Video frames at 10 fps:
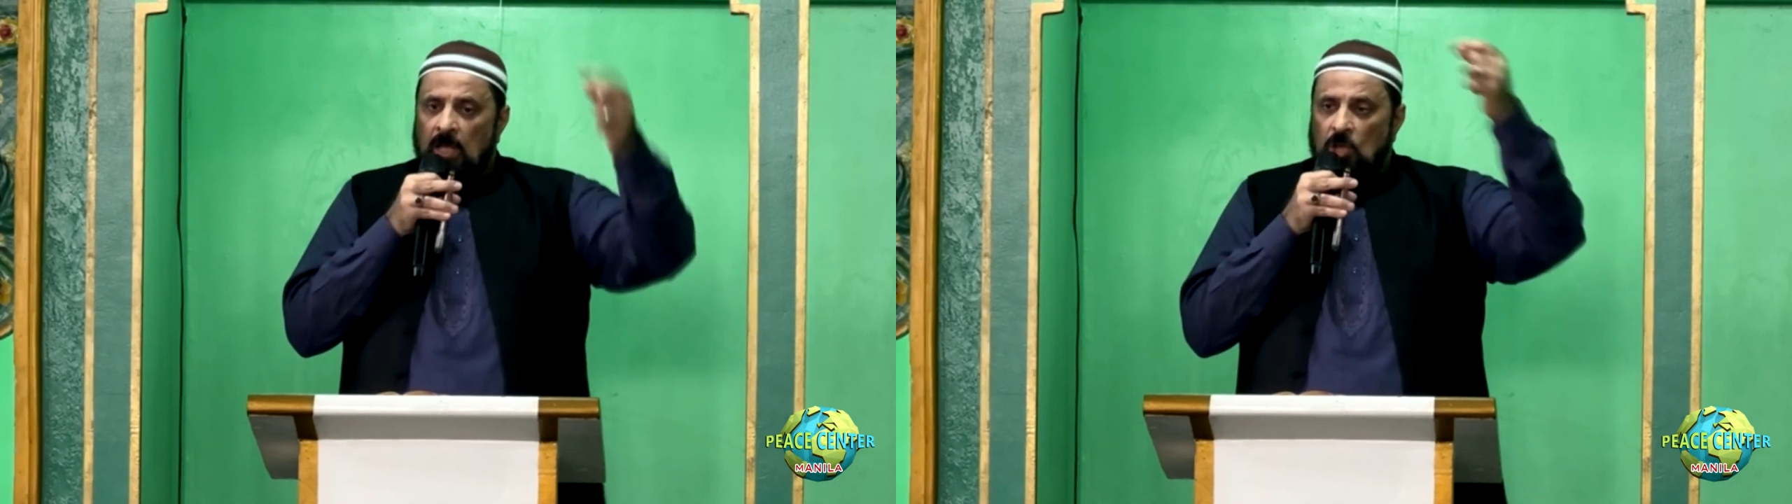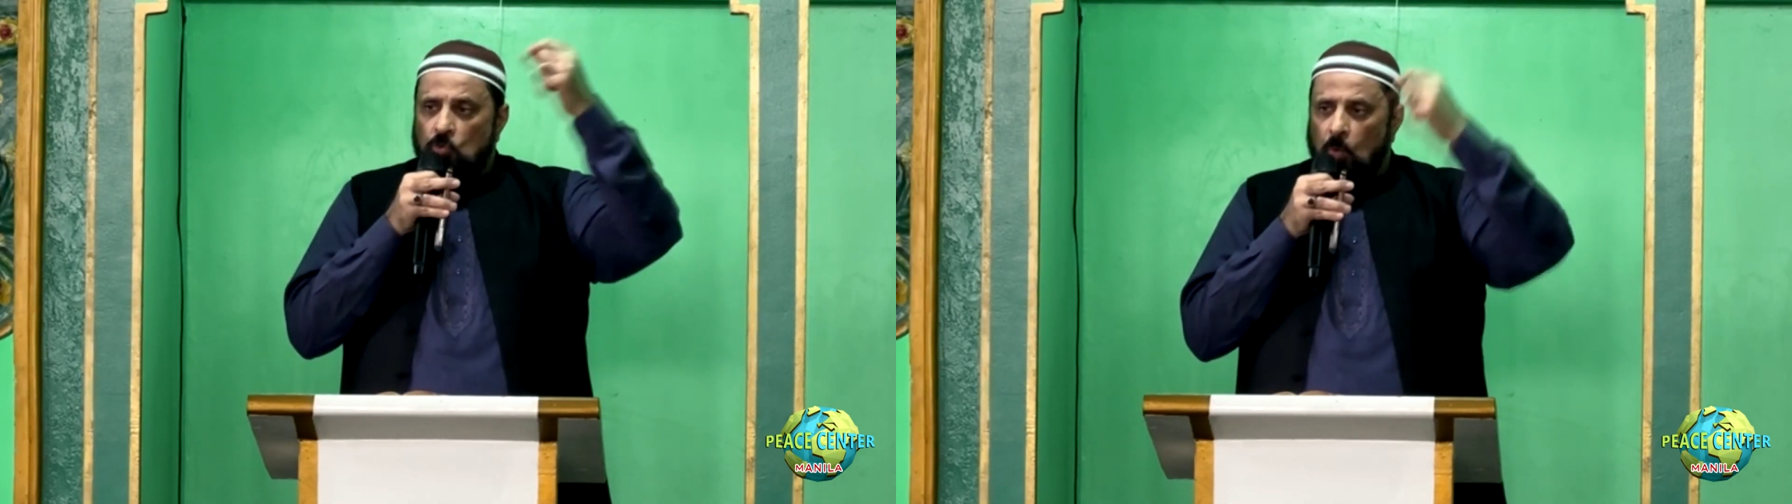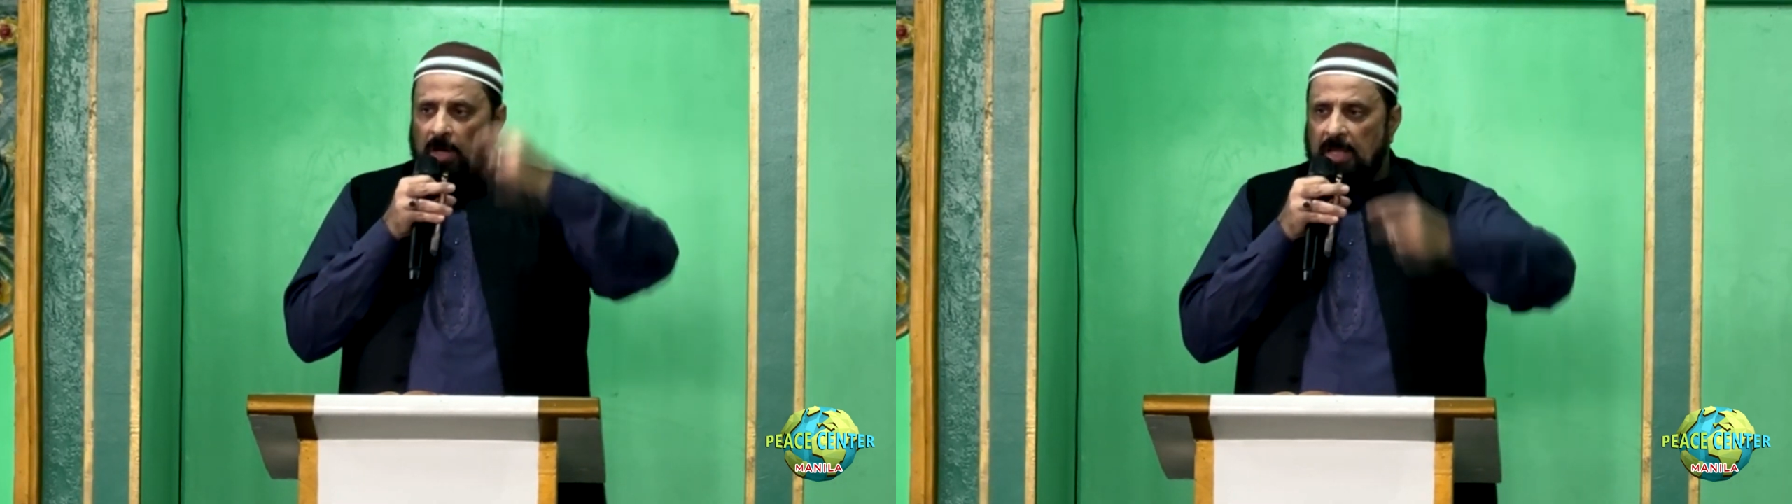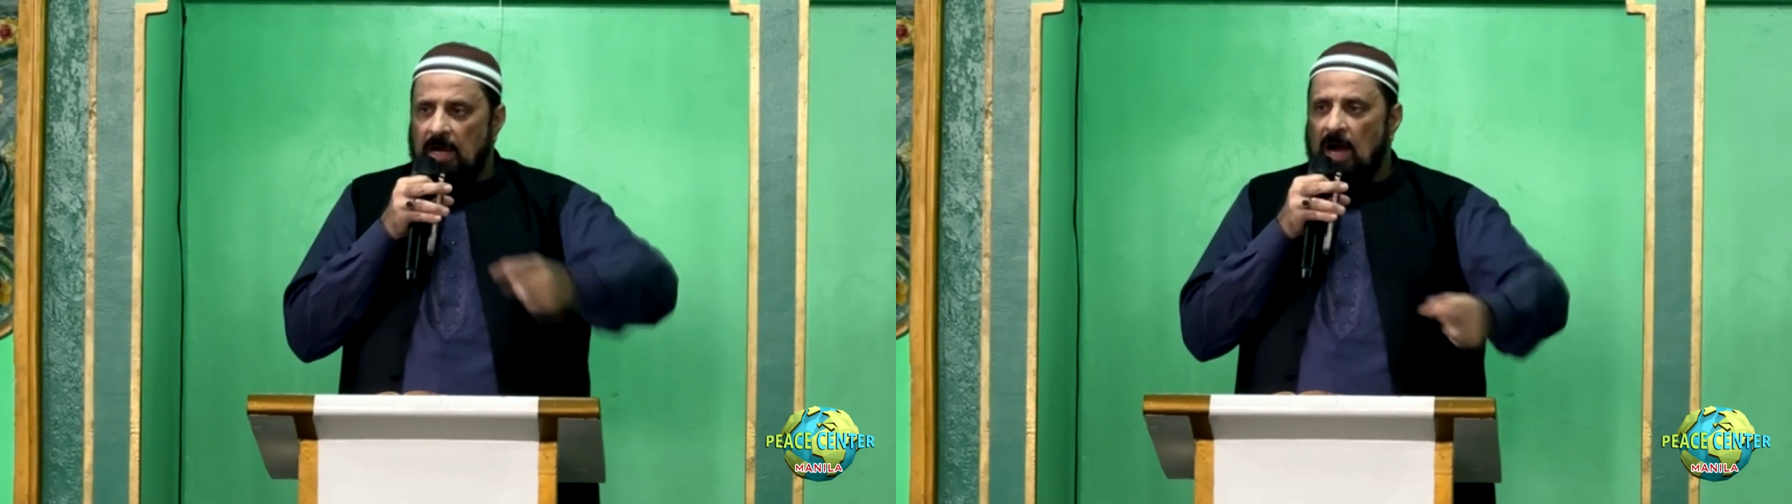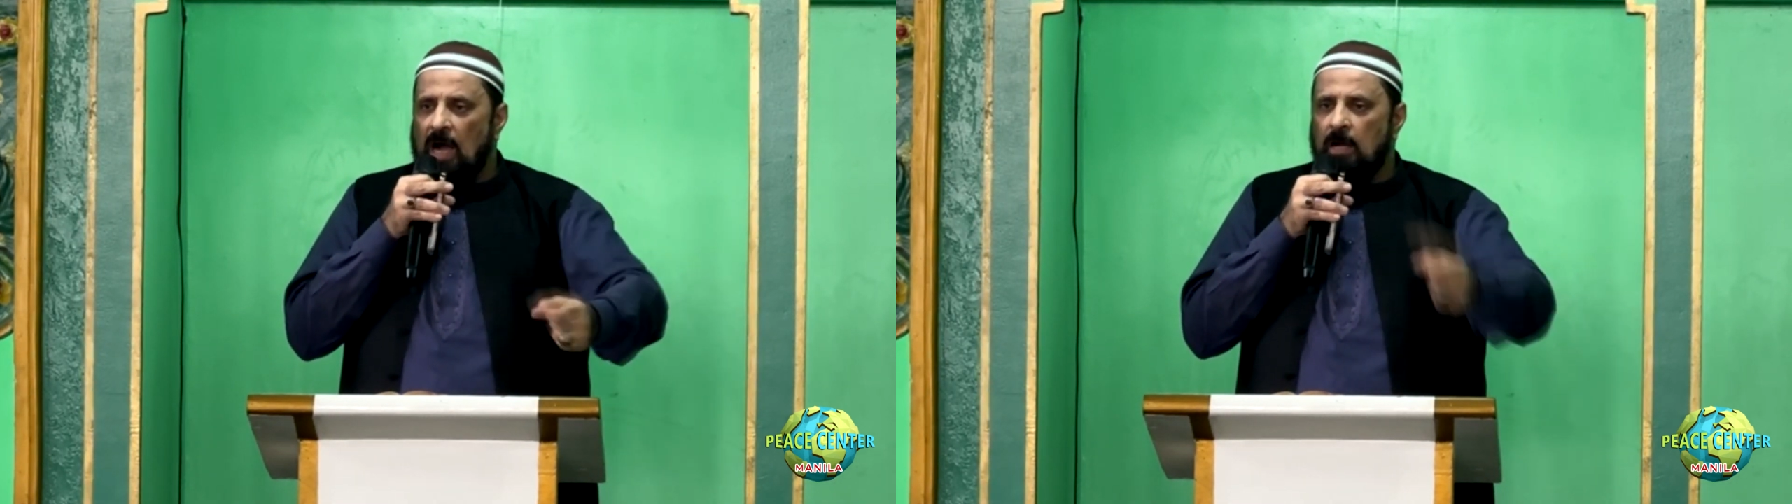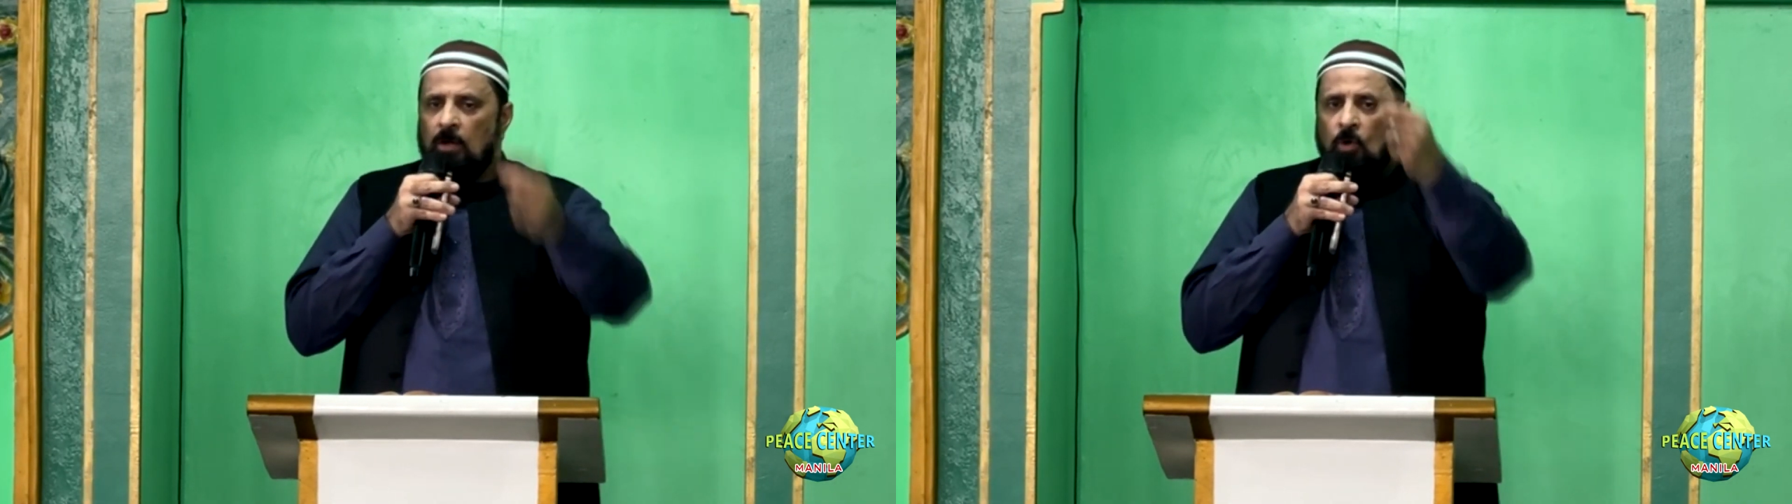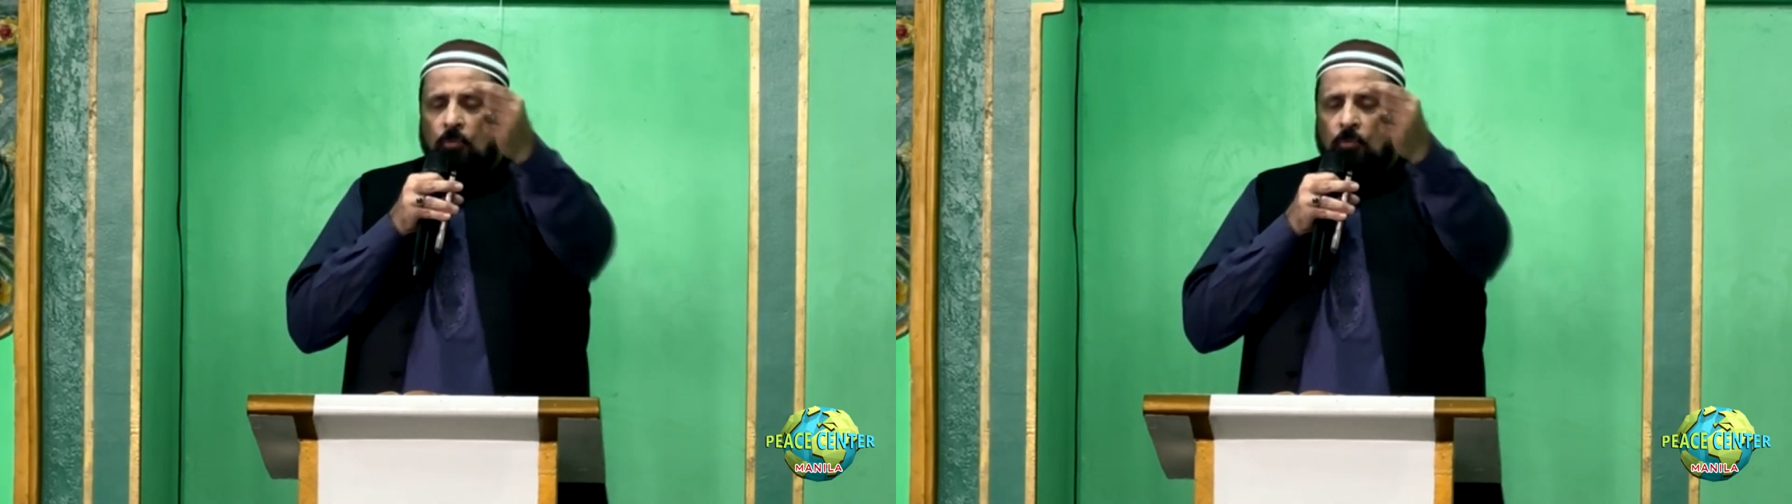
he is working hard